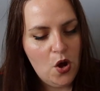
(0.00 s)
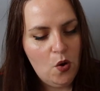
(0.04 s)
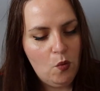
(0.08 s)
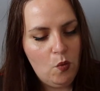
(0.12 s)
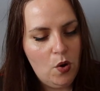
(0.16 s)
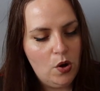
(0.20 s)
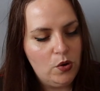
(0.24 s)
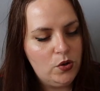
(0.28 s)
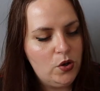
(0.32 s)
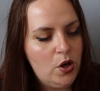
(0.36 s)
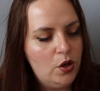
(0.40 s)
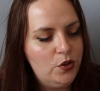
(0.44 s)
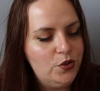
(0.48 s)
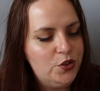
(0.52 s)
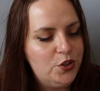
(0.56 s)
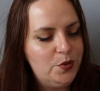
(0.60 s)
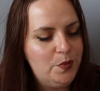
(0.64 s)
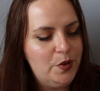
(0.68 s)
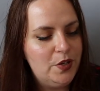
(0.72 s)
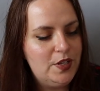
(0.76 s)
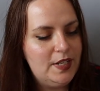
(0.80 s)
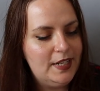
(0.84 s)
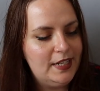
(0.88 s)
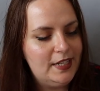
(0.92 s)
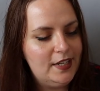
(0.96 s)
while
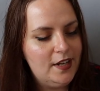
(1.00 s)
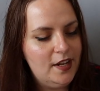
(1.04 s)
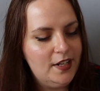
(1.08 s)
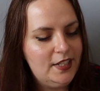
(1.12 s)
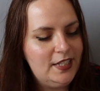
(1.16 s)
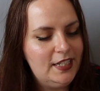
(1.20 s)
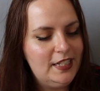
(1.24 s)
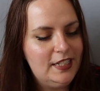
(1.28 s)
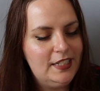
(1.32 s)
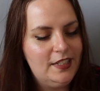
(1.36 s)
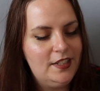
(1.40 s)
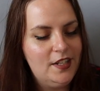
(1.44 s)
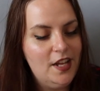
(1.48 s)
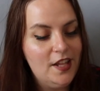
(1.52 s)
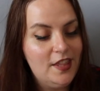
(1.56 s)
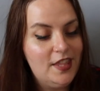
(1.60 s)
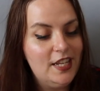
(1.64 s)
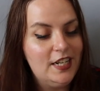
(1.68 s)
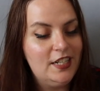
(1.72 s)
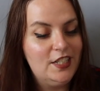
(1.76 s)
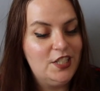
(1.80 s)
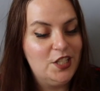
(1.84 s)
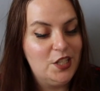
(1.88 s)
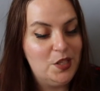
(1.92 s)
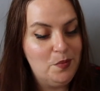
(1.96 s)
contributing
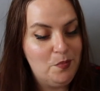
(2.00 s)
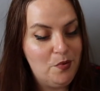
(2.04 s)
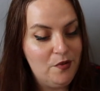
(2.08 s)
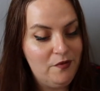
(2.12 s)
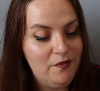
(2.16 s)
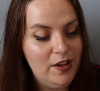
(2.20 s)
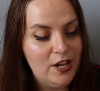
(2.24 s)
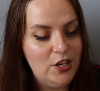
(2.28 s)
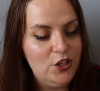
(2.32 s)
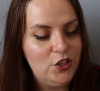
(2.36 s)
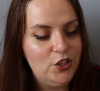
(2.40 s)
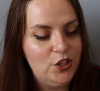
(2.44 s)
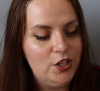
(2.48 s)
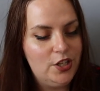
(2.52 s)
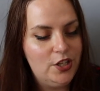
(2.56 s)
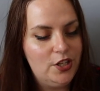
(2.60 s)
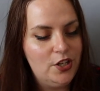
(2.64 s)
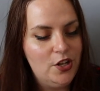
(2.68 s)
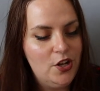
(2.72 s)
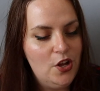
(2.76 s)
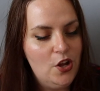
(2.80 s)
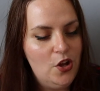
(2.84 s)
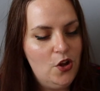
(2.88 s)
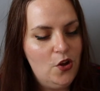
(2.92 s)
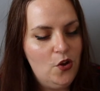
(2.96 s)
nothing to the
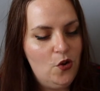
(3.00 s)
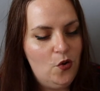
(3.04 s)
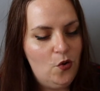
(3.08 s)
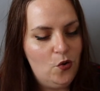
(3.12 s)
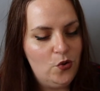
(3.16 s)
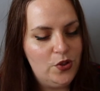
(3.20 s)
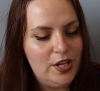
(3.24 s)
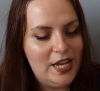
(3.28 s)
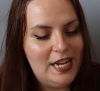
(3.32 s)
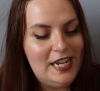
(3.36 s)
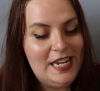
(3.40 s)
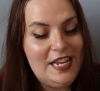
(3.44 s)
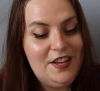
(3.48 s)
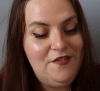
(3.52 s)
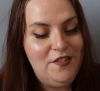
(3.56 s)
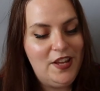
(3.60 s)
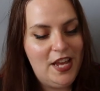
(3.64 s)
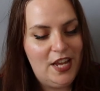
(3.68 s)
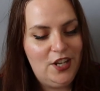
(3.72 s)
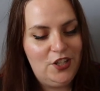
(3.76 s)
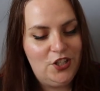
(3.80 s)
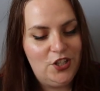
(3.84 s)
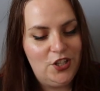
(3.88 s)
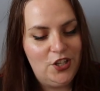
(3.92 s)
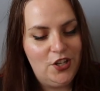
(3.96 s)
prevention or the
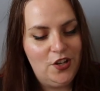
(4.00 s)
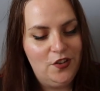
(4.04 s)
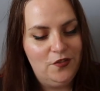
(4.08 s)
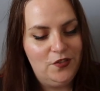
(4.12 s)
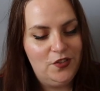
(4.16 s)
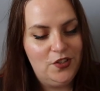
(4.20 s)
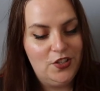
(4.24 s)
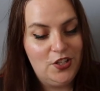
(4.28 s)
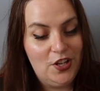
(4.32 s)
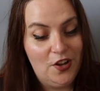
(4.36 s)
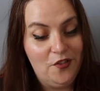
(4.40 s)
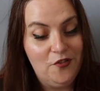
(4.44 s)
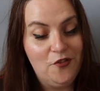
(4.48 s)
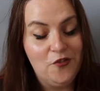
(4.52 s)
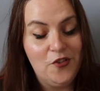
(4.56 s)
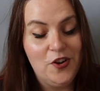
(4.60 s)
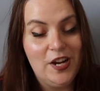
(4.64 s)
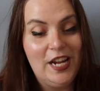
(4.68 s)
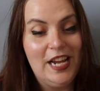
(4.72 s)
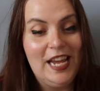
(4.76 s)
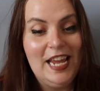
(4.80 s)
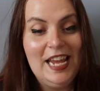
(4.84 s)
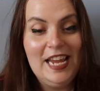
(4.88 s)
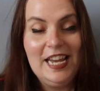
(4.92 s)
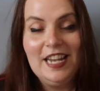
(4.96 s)
alleviation of
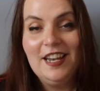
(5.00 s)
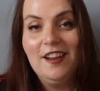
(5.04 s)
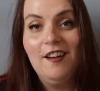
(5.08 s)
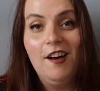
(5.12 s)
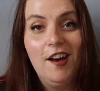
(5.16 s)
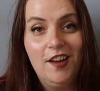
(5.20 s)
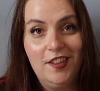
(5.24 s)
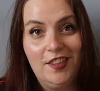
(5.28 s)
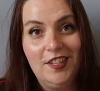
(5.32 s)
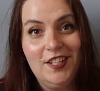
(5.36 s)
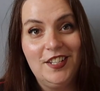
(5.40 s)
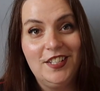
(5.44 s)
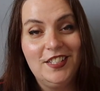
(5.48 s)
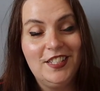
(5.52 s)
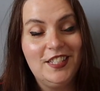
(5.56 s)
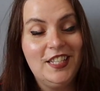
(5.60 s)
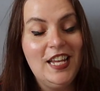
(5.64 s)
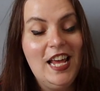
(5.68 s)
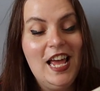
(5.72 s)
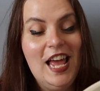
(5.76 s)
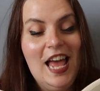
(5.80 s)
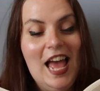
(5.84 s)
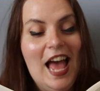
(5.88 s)
suffering in others.